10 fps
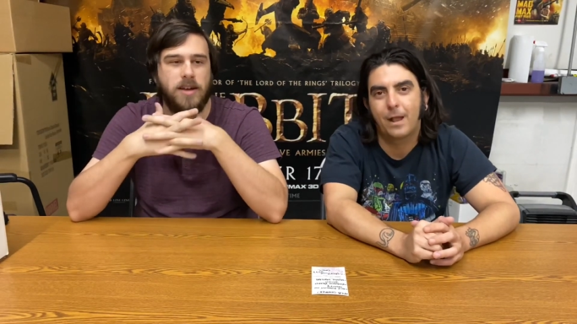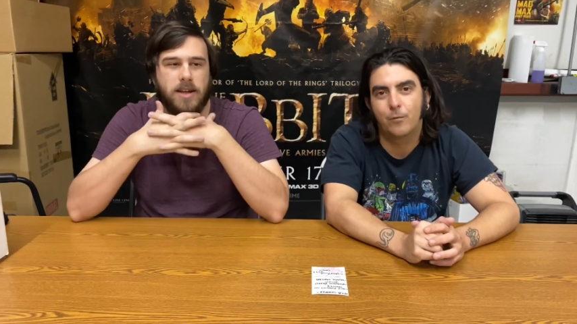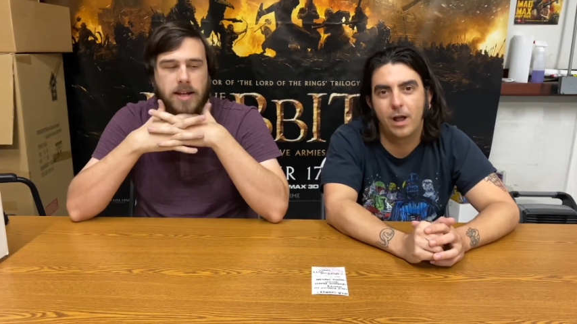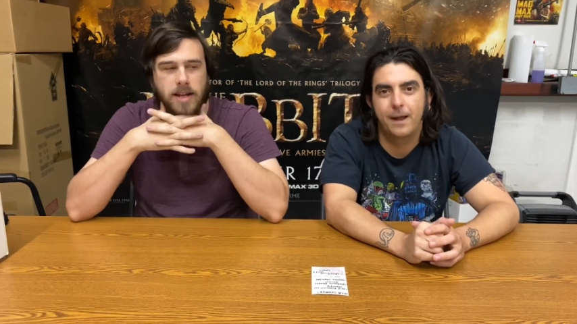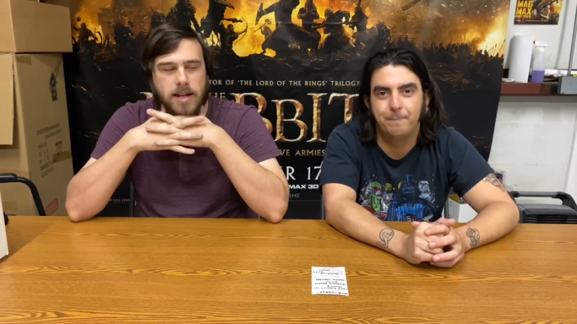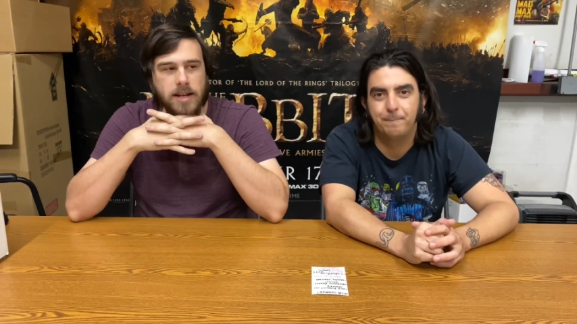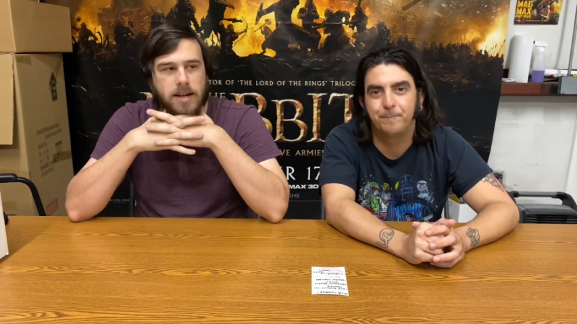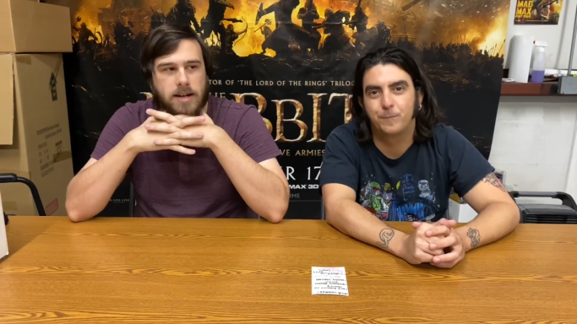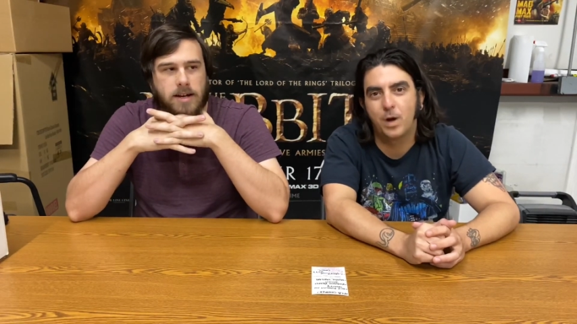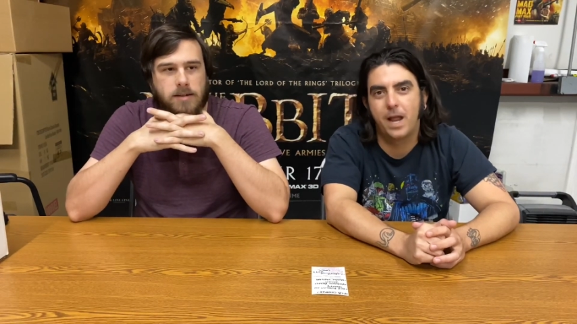Speaker 1: Right.
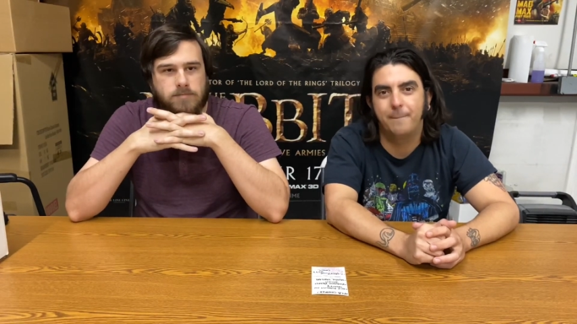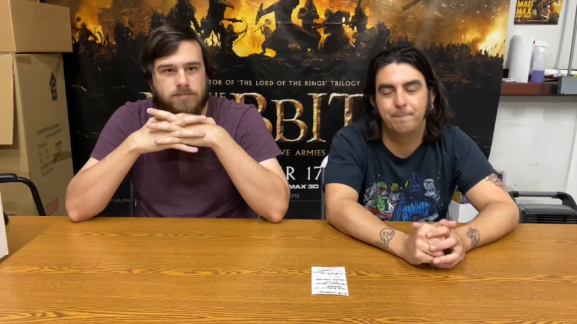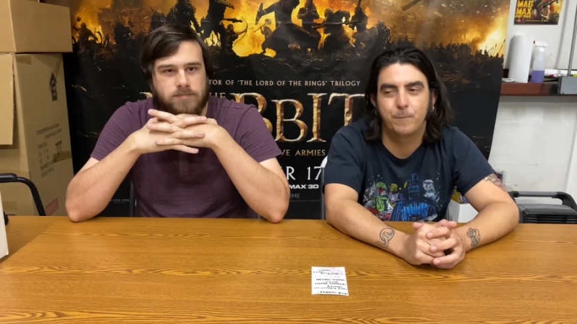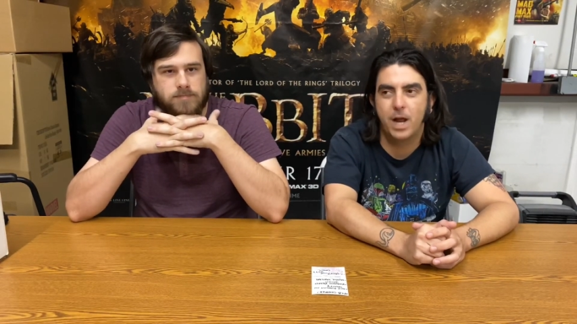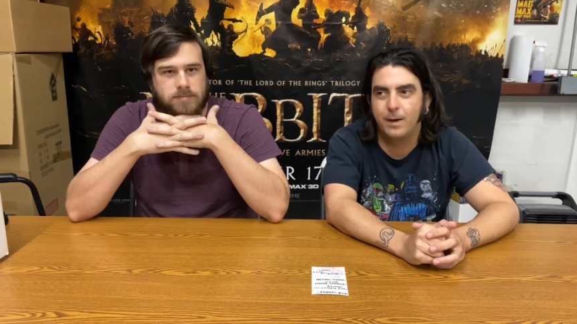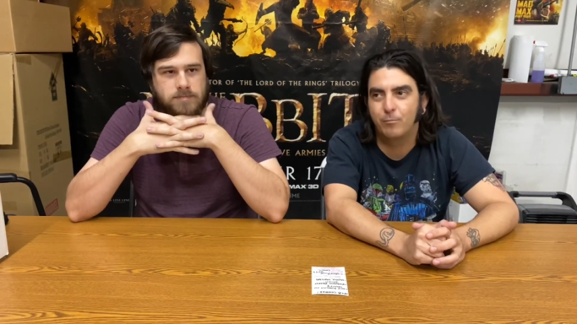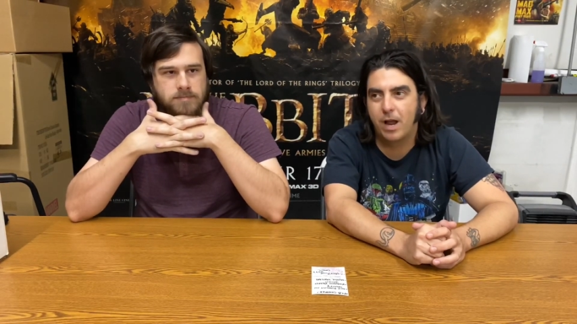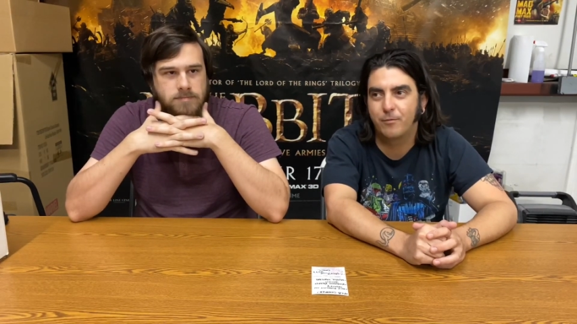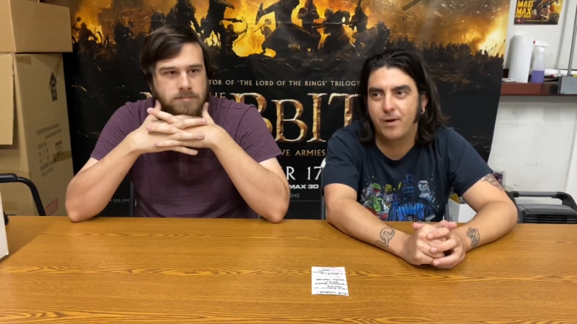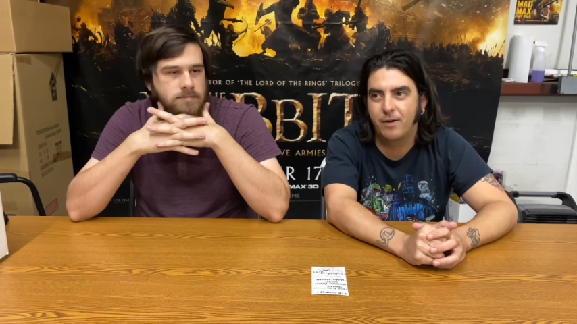Um, right.
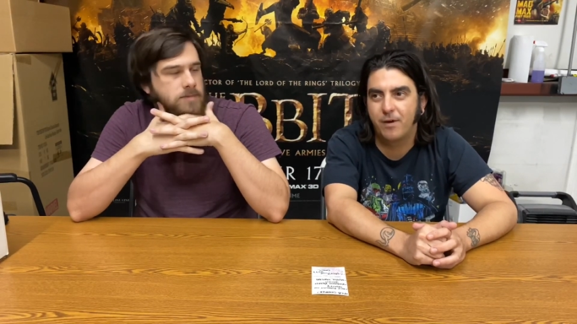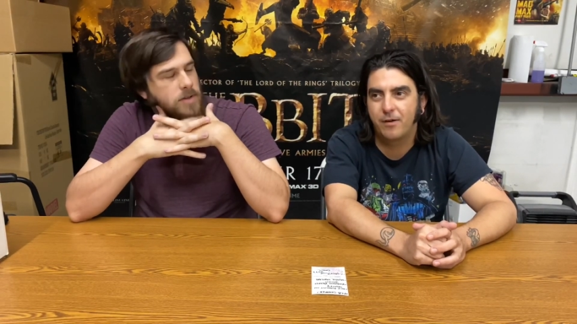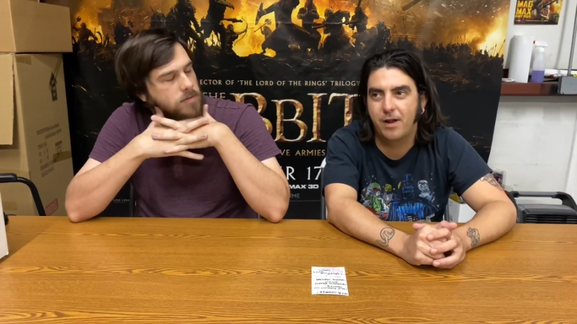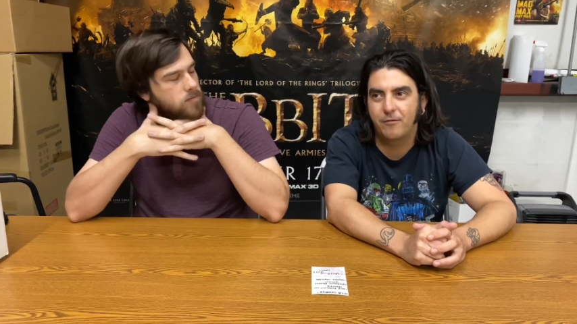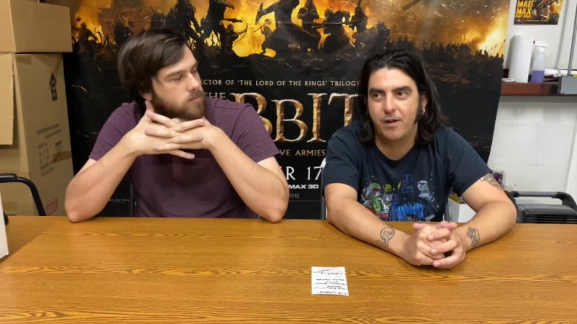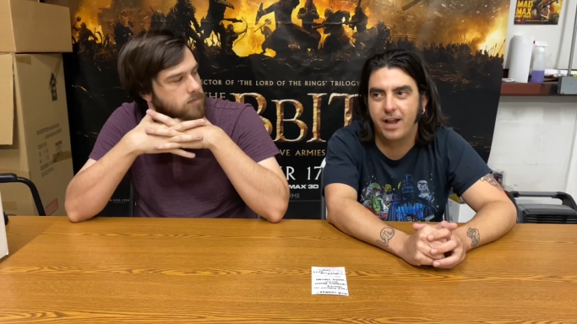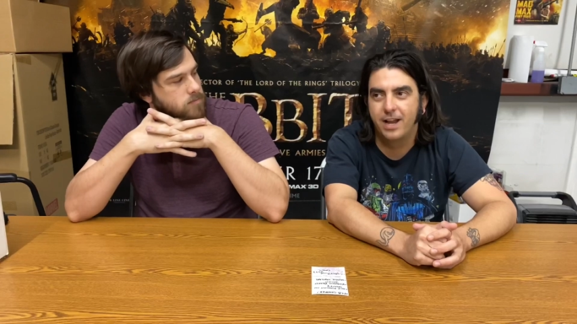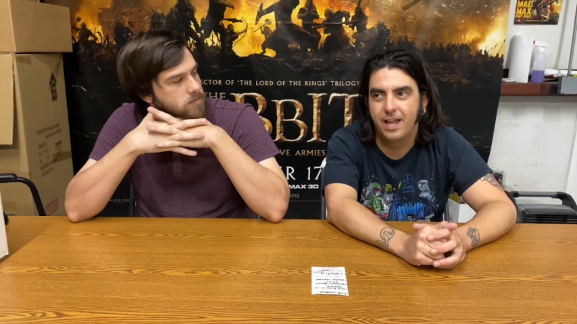Right. Right. Right. Right. Right. Right.